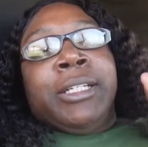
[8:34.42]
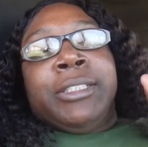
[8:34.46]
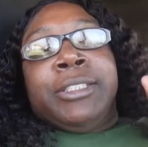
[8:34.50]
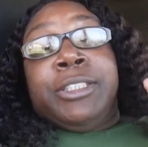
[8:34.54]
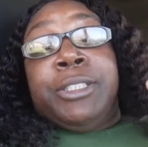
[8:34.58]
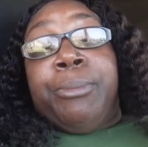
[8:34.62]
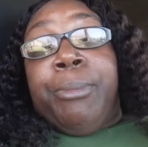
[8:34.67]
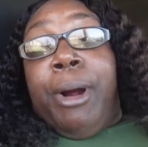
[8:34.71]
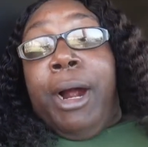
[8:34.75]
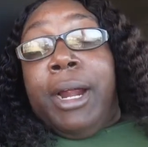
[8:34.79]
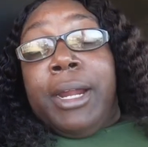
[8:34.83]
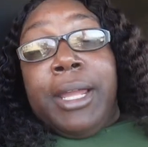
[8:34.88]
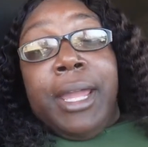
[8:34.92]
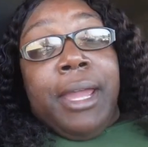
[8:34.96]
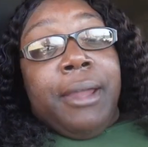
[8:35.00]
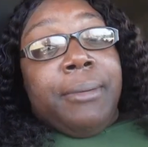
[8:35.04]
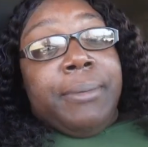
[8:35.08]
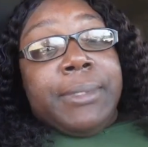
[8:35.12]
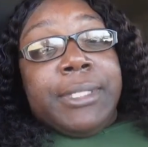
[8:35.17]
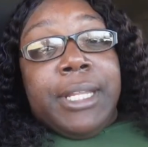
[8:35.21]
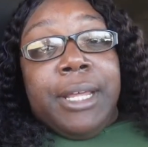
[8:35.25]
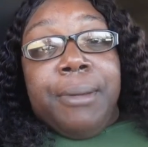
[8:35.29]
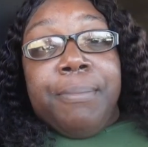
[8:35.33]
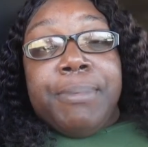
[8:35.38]
Jamari
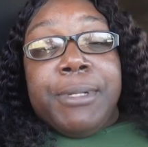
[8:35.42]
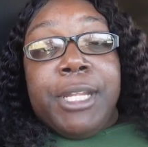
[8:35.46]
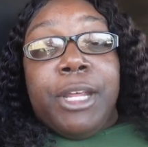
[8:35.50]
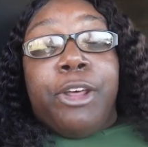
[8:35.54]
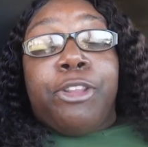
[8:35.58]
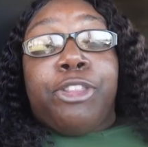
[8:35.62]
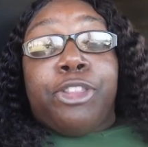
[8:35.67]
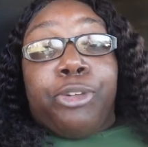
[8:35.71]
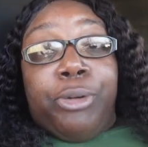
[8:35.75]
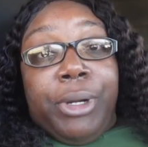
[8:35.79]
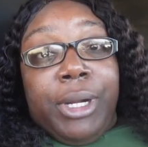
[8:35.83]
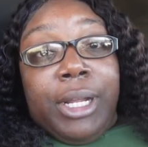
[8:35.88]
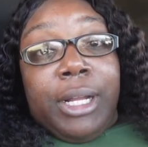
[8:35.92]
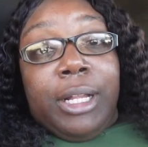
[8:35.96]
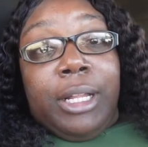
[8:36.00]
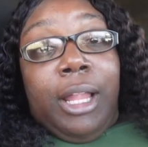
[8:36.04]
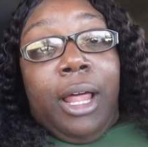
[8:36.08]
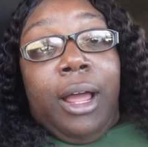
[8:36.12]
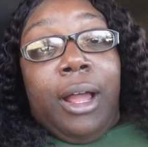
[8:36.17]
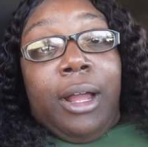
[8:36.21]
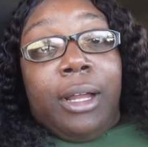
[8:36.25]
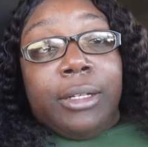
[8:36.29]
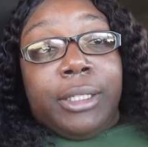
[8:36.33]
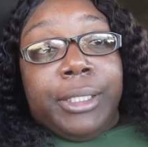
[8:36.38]
was up till 3
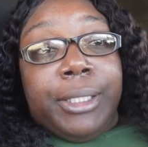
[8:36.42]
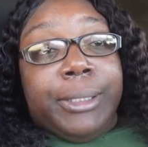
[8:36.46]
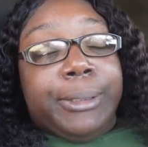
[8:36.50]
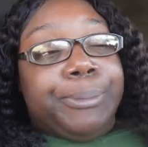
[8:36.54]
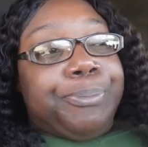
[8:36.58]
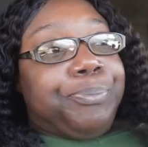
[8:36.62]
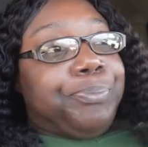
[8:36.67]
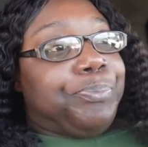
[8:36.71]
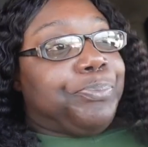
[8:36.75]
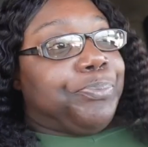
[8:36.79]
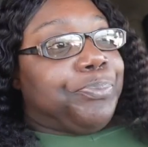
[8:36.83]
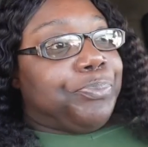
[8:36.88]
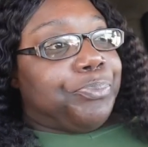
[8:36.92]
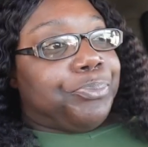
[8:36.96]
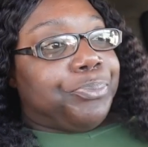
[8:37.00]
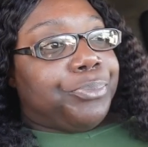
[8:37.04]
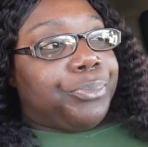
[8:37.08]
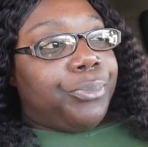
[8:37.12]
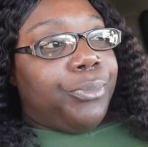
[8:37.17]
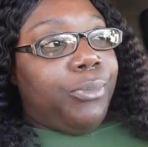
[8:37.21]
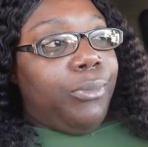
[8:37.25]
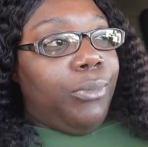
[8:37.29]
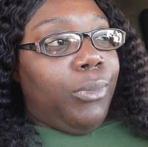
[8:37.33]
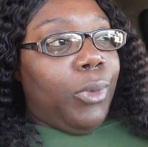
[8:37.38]
o'clock.
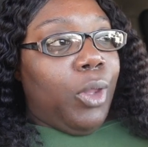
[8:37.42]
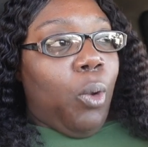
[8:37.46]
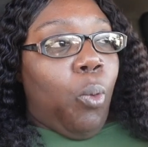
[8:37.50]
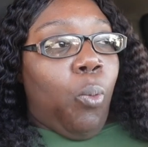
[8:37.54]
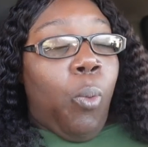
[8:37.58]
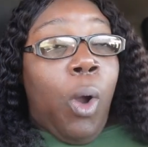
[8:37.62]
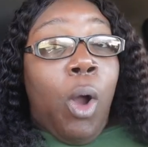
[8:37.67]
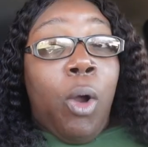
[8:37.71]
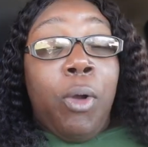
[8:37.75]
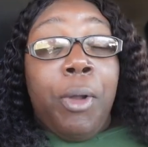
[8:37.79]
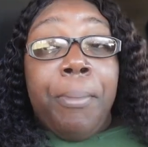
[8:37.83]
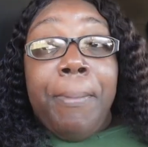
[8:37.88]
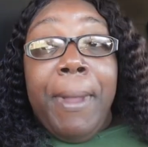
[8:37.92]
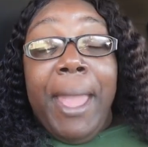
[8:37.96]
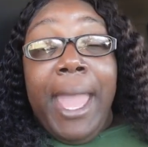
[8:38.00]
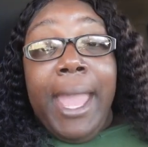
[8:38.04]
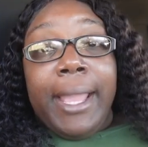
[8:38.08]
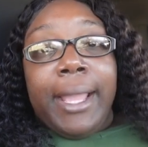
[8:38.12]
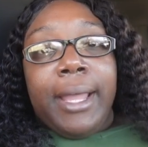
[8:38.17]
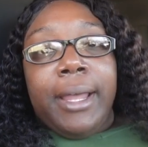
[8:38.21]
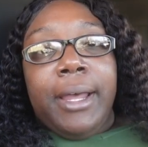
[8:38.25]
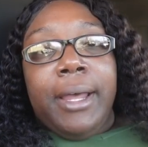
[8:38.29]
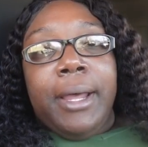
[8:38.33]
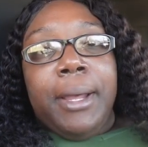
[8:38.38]
Woke
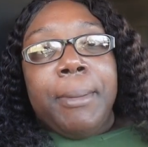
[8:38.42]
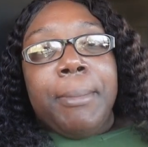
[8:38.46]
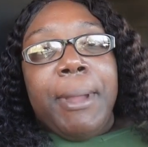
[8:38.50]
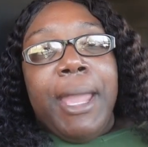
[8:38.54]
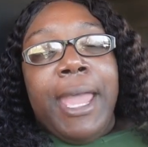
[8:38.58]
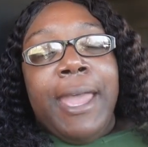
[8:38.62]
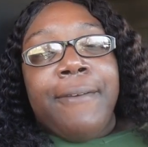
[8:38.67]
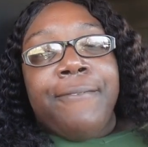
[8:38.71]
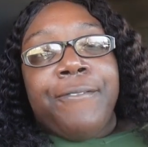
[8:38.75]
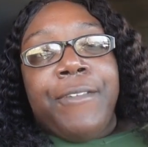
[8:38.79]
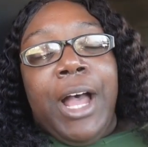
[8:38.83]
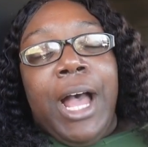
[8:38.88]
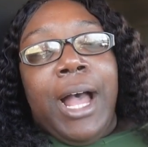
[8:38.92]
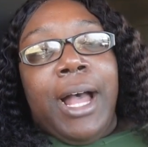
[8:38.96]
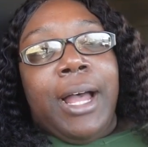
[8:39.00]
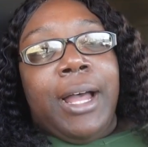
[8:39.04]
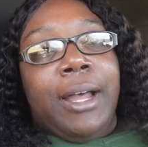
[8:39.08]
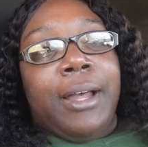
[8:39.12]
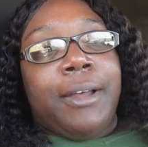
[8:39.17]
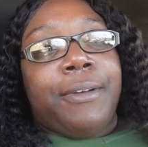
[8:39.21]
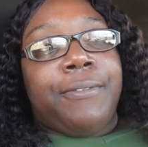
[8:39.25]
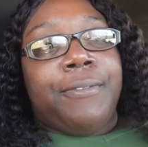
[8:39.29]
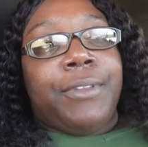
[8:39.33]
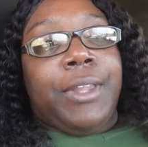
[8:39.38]
back up at
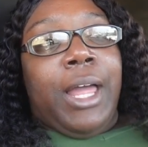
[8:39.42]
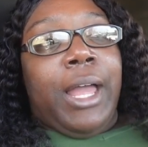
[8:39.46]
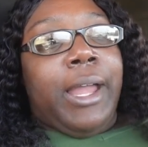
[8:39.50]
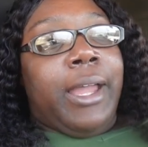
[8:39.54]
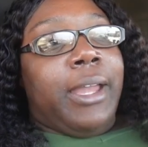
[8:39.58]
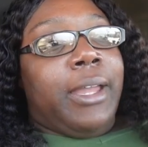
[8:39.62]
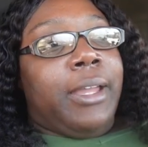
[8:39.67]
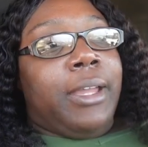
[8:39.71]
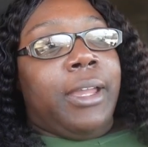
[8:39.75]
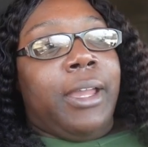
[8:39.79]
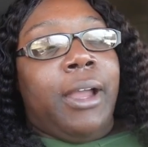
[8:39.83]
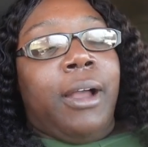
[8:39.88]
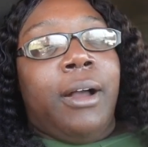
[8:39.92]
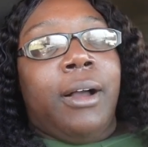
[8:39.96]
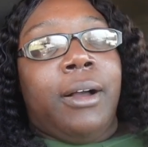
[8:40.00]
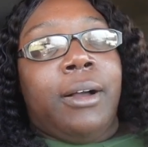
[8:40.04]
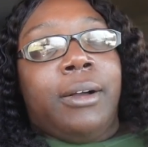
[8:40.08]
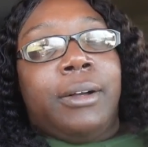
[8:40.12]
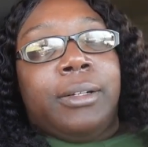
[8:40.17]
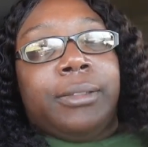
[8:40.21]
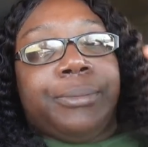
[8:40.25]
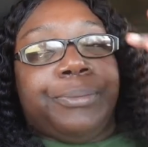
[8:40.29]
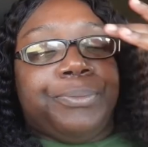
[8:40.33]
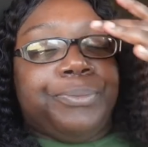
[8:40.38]
5. Like,
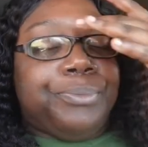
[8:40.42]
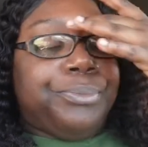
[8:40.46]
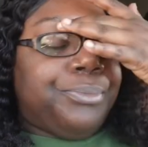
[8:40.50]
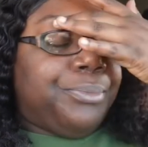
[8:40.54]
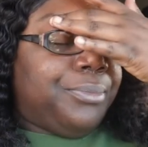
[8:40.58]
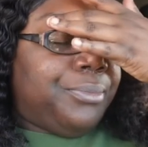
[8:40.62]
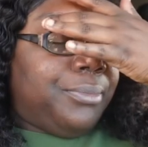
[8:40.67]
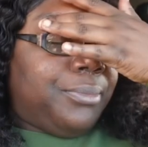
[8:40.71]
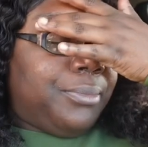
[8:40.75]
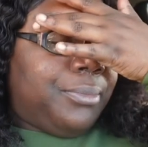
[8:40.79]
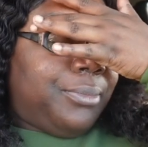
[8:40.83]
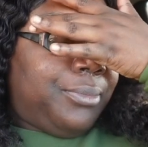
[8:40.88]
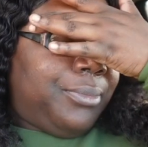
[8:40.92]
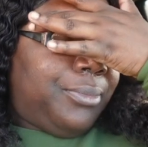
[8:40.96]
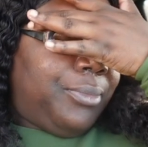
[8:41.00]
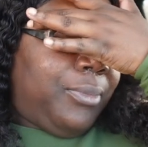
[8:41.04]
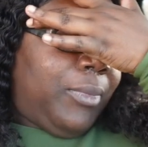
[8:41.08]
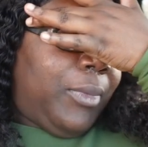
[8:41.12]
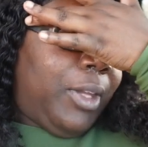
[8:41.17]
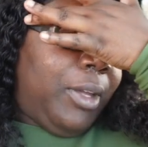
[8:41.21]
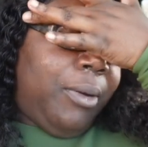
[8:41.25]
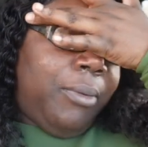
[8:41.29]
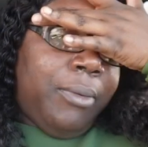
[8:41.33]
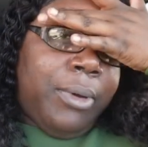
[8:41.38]
y'all,
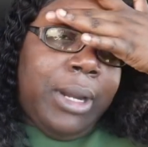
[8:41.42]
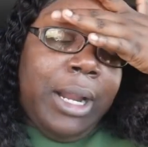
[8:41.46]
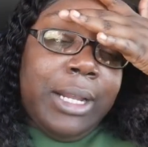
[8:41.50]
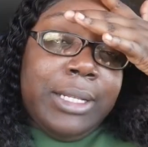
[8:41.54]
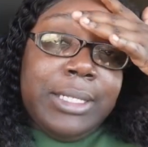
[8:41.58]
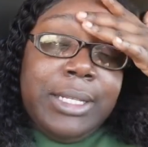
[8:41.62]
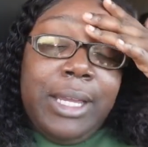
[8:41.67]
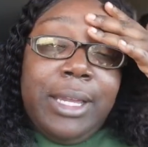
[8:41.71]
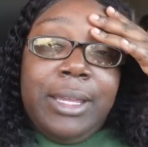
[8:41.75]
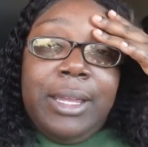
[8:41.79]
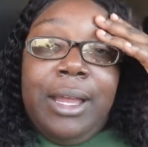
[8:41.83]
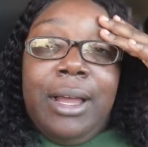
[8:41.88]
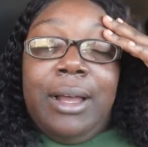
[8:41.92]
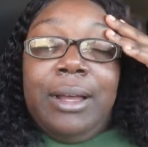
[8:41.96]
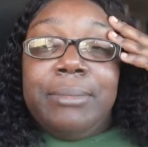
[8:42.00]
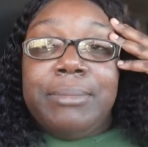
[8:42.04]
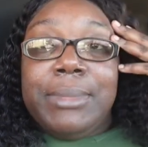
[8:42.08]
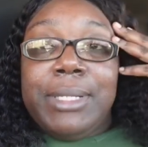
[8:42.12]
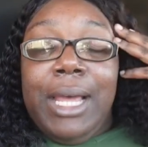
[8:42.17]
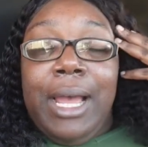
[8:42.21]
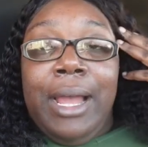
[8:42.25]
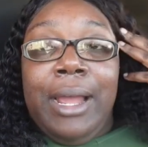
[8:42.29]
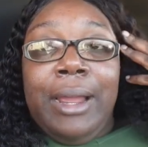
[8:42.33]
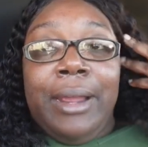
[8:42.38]
when I tell y'all I'm
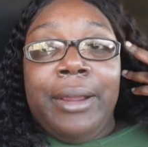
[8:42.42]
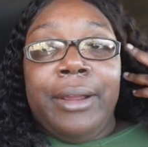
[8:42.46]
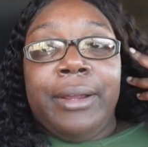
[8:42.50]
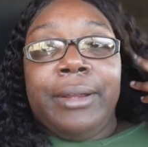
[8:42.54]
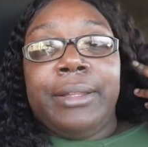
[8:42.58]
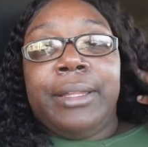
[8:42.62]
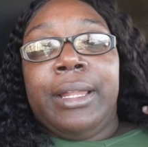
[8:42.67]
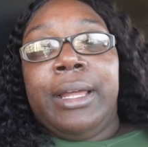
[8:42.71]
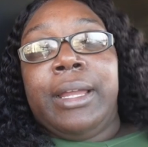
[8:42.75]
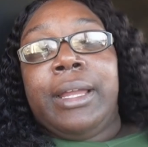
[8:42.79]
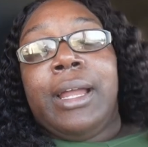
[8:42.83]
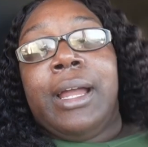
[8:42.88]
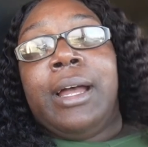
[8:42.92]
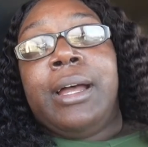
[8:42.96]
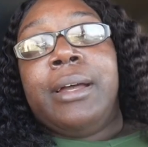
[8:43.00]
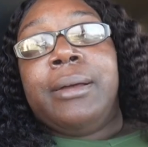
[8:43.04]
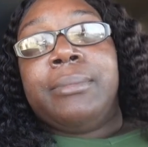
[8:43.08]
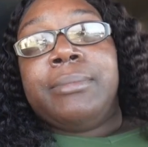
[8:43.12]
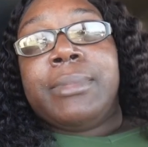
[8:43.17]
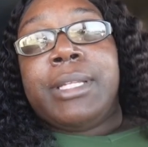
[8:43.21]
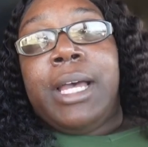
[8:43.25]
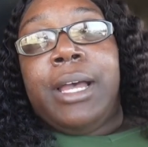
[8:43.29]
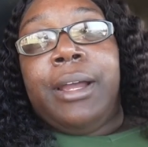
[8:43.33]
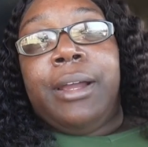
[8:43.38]
tired, like,
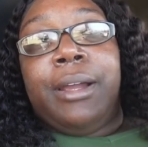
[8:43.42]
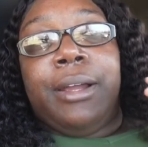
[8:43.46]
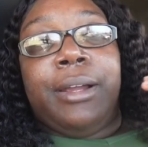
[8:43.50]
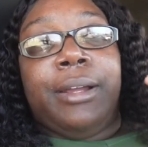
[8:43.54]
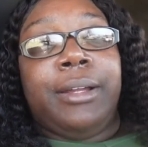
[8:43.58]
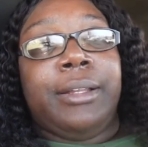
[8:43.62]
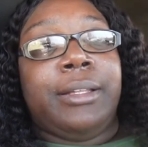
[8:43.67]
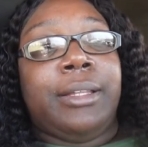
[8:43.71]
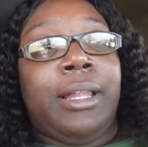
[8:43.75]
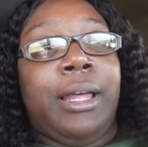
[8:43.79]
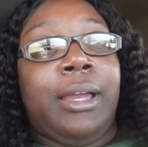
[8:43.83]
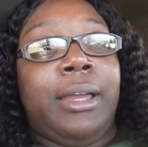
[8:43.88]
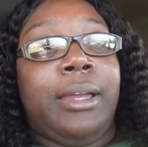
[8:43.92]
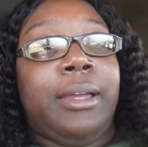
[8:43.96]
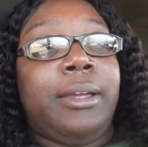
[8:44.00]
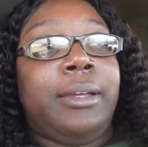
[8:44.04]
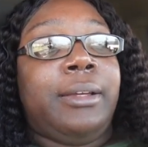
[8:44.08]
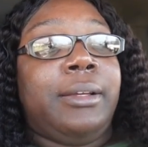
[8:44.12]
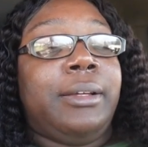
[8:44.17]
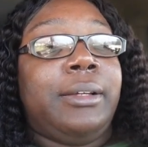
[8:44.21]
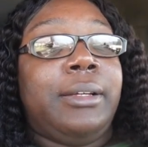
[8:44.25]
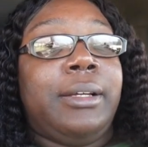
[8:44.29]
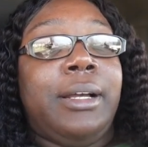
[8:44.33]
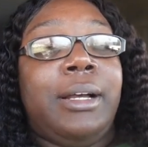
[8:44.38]
I'm tired. Like,
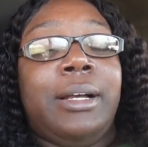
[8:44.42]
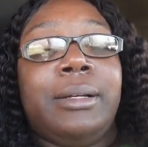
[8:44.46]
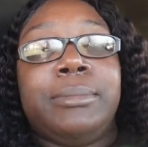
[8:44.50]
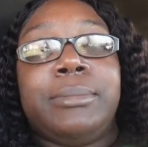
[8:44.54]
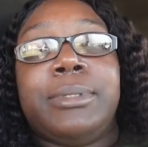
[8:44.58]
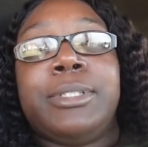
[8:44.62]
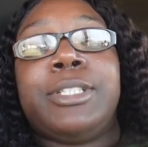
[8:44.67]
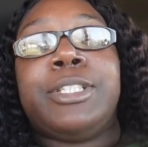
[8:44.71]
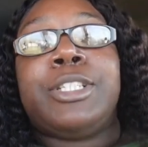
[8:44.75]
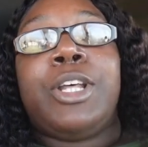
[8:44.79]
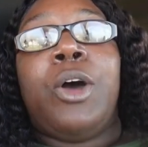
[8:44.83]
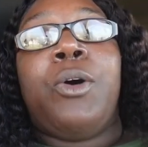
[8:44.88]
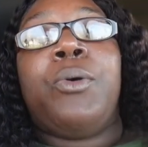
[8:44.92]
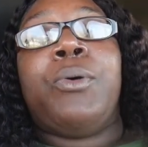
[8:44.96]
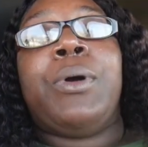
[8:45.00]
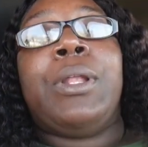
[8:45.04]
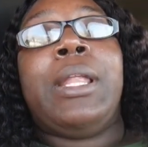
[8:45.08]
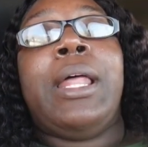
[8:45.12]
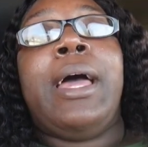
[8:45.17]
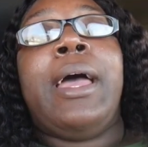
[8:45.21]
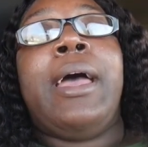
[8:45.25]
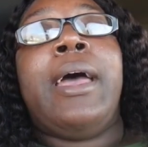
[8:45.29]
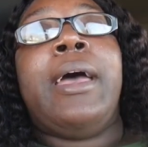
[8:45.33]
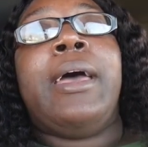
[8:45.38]
I'm so
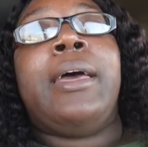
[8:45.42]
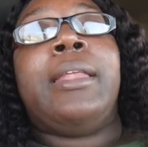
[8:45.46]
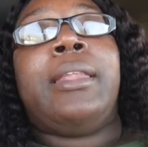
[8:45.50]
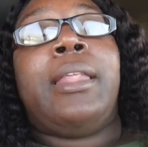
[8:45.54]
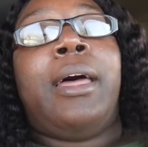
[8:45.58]
glad.